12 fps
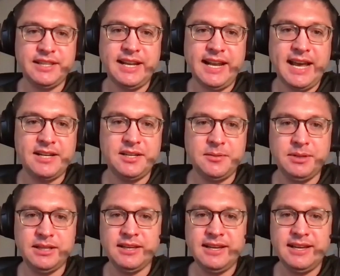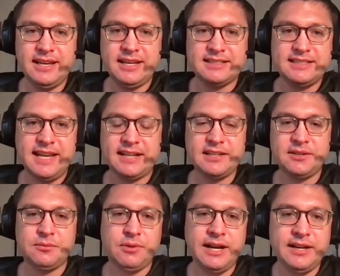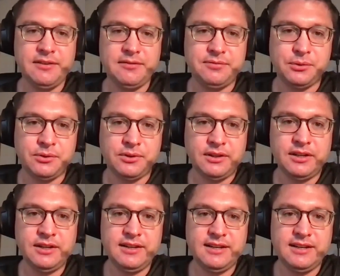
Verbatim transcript: that had to be exactly right for